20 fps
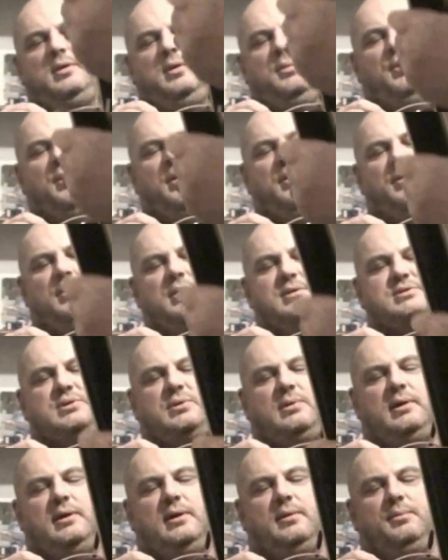You might want to
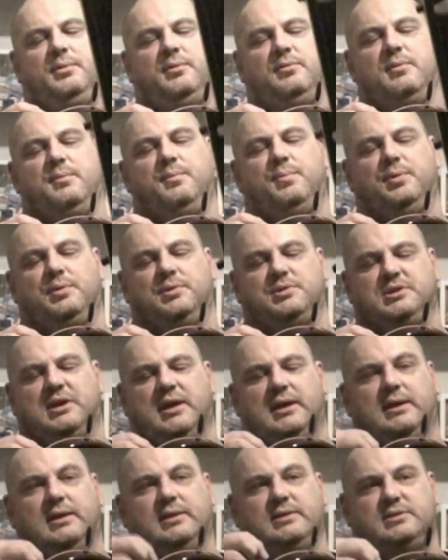tighten up your input
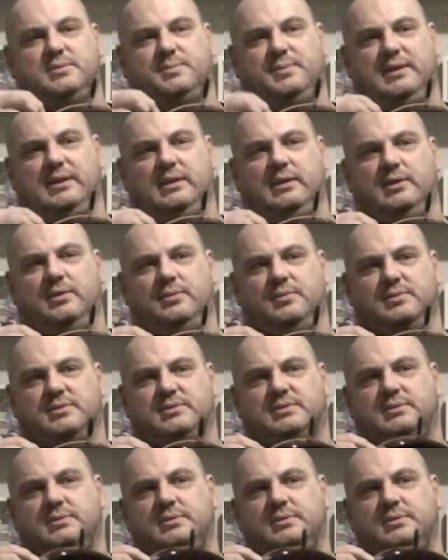jack. It's a bit loose.